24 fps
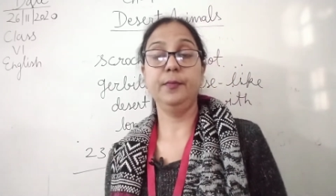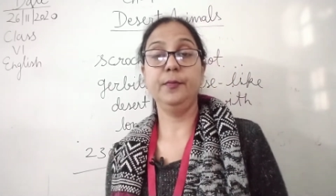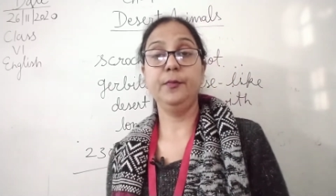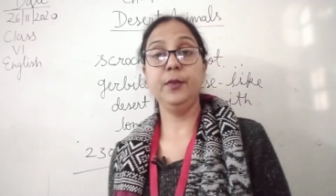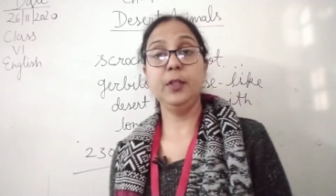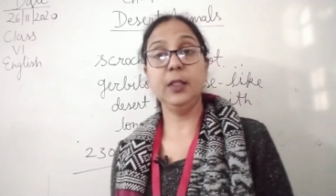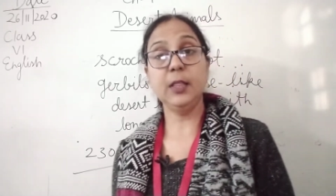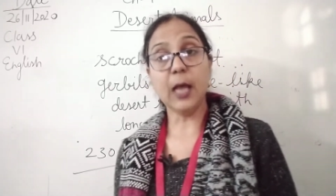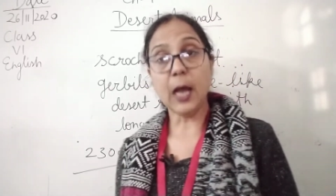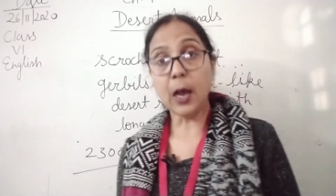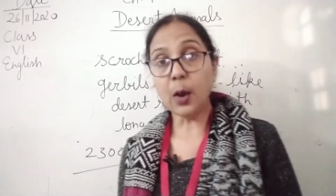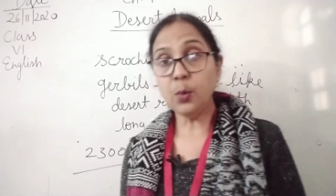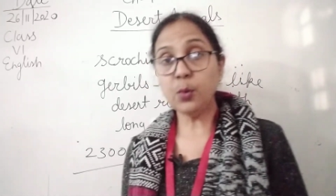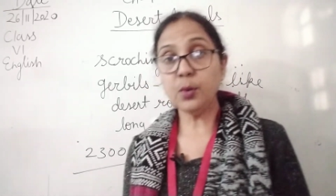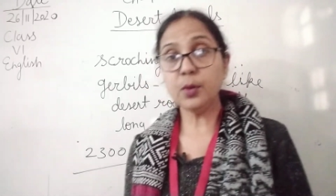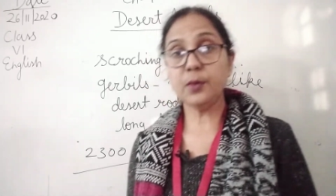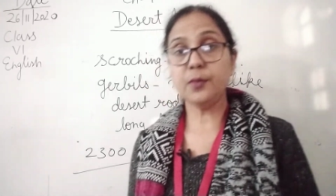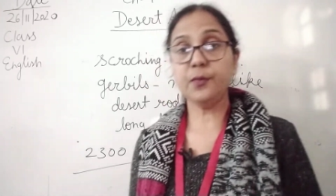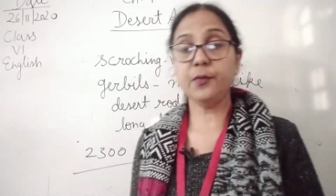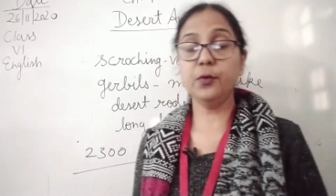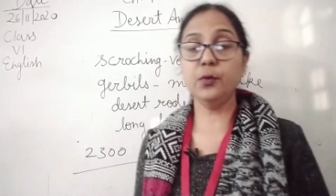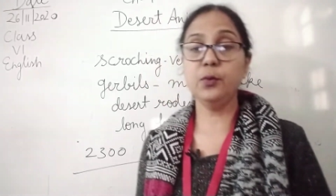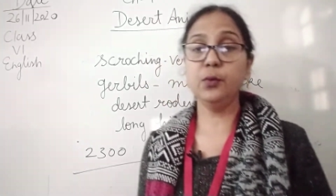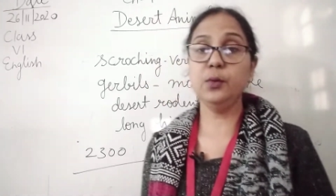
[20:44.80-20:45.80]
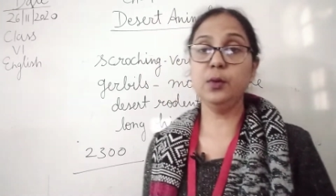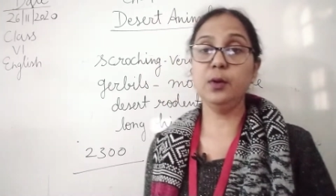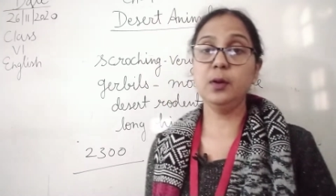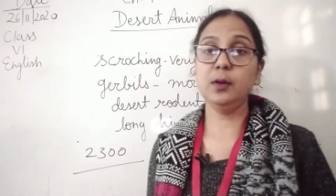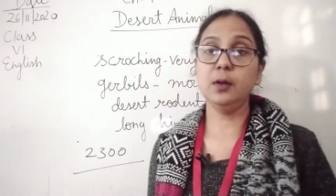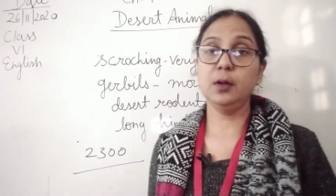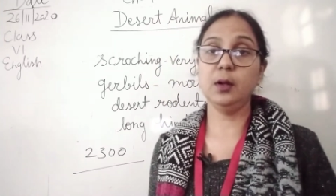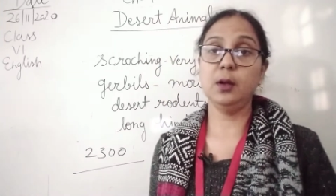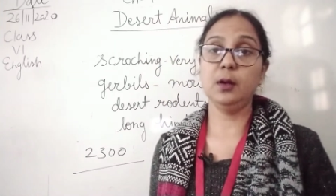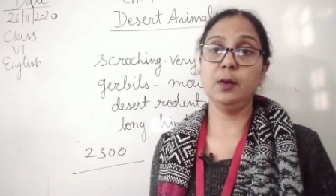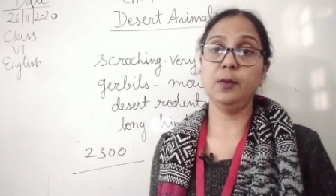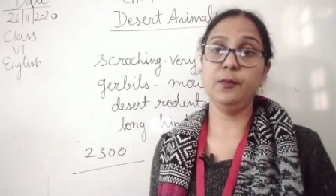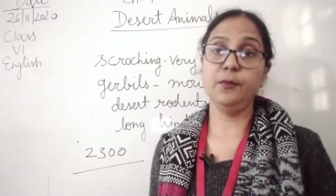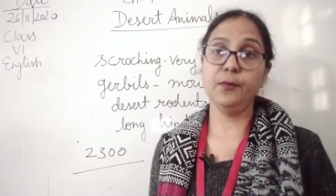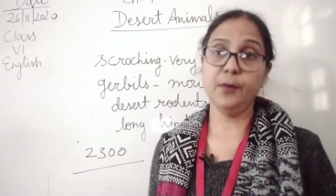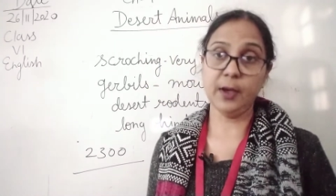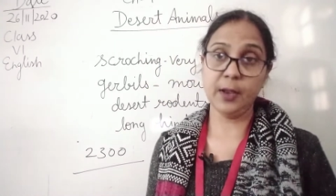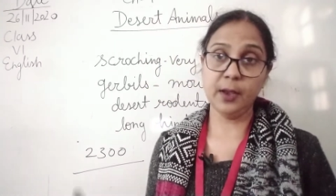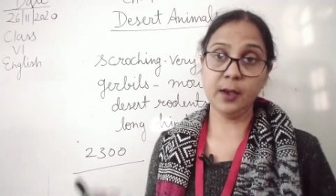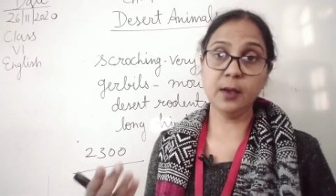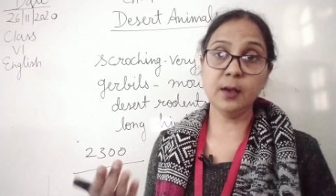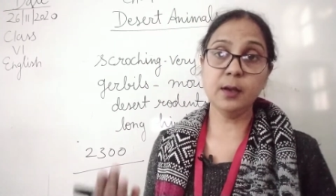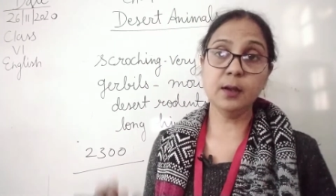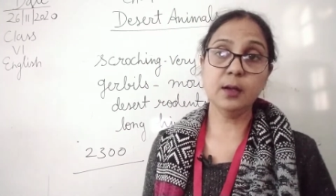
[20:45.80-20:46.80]
without food
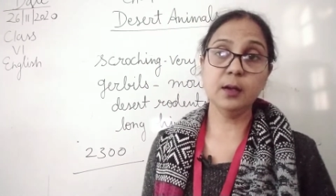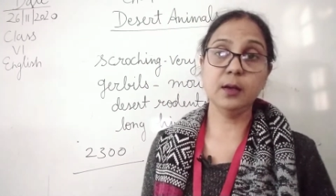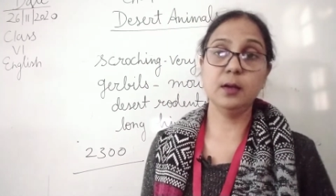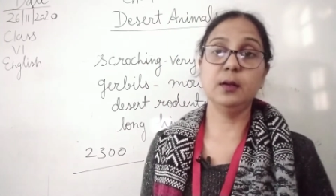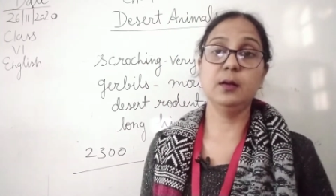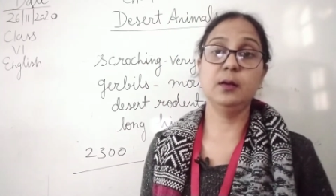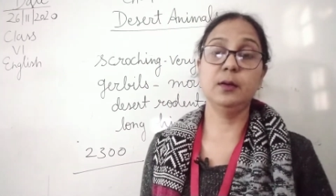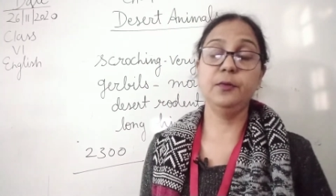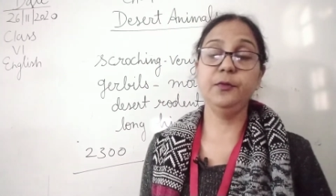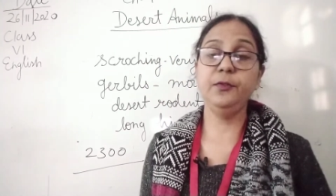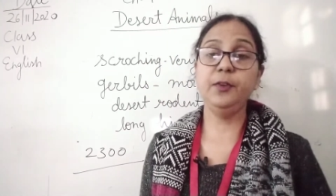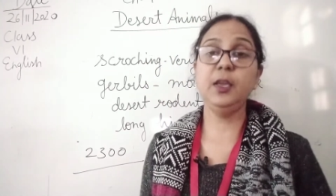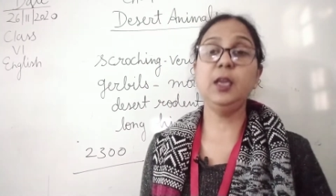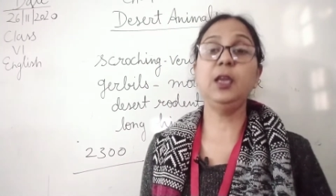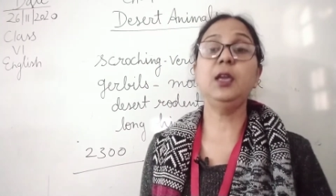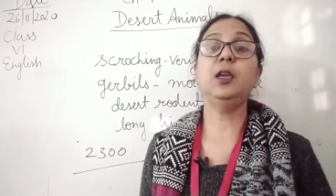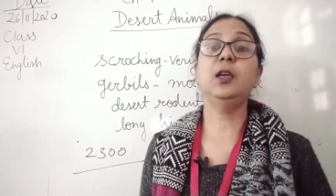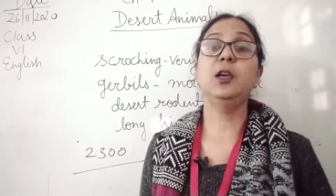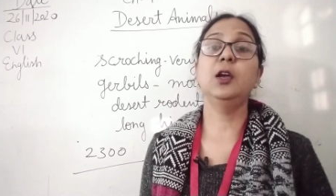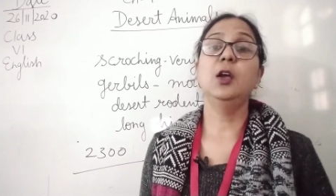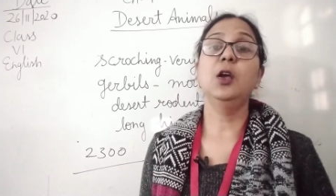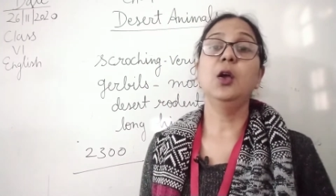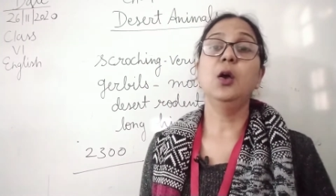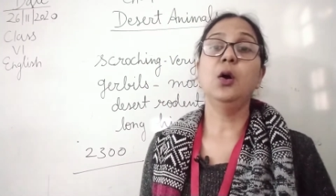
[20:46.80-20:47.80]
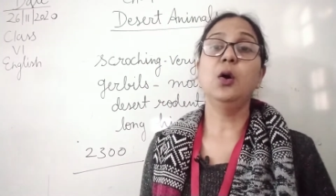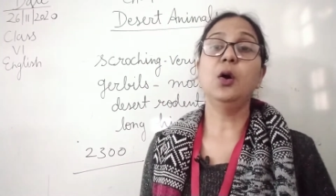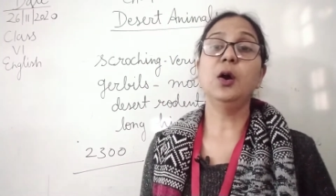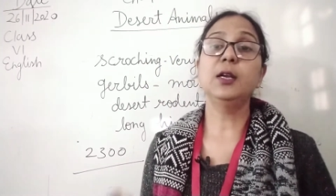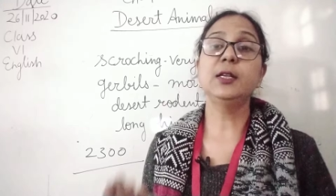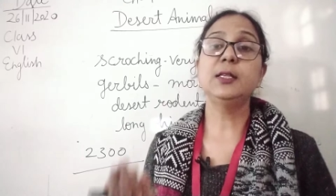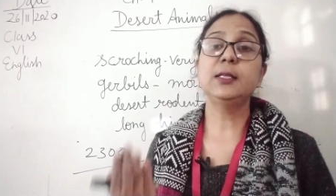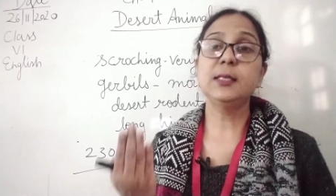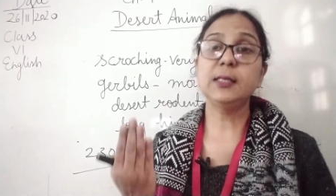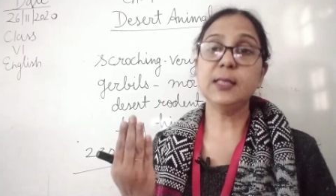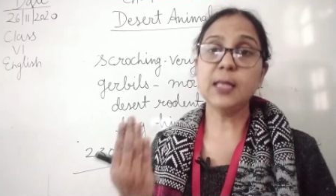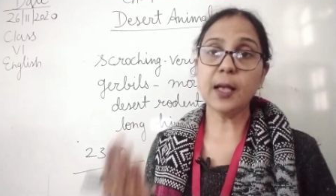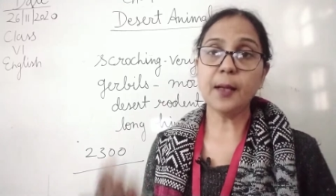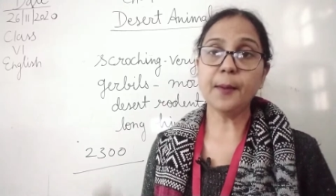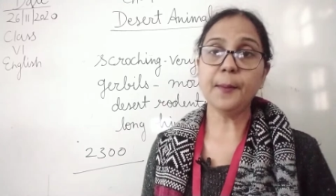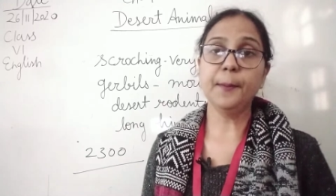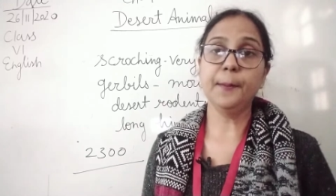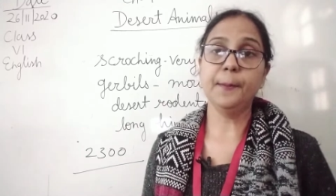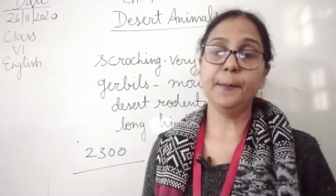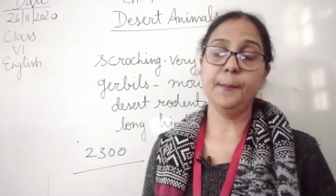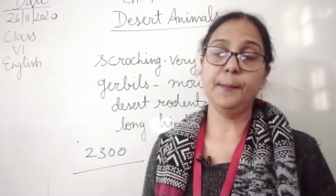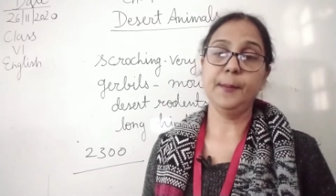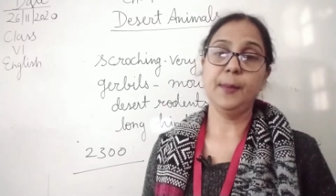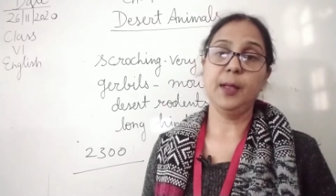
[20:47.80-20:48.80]
1 week, or some